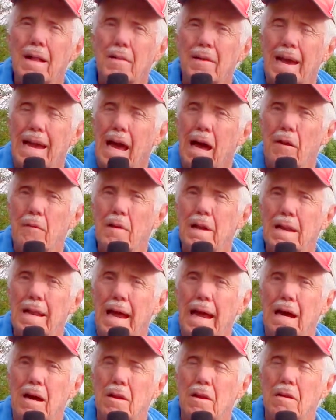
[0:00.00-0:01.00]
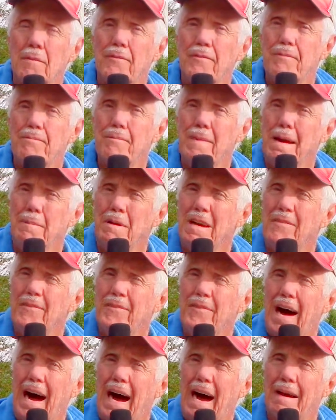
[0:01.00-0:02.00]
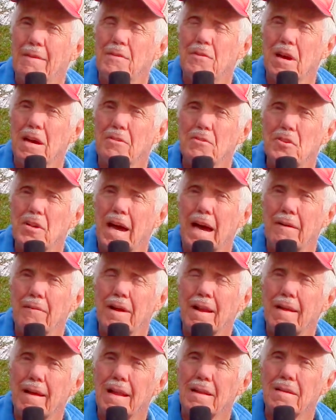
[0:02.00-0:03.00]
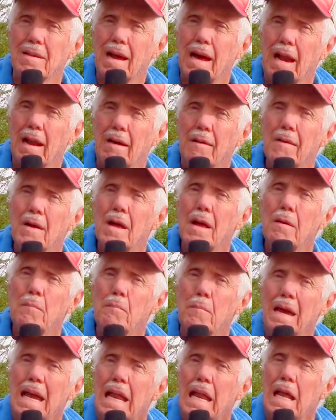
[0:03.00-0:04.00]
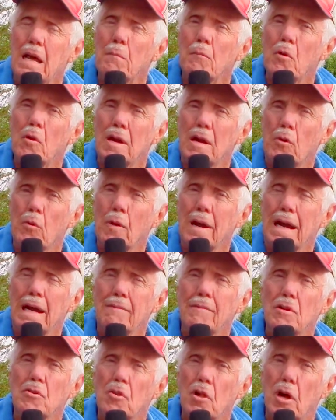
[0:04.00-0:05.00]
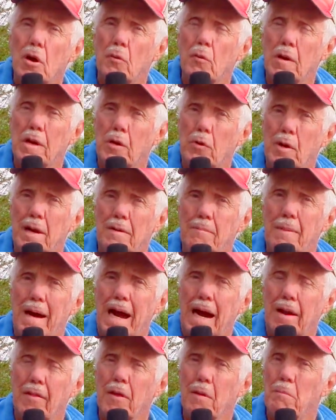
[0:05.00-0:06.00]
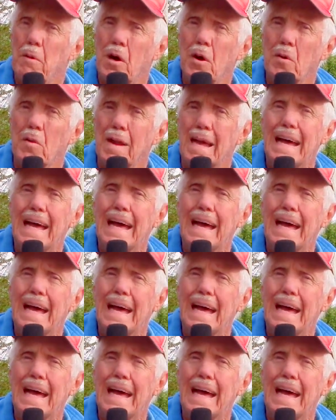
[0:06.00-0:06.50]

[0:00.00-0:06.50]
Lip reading: counting it down to maybe 5, 6, 7, and kind of medium retrieve to slow retrieve back to the boat.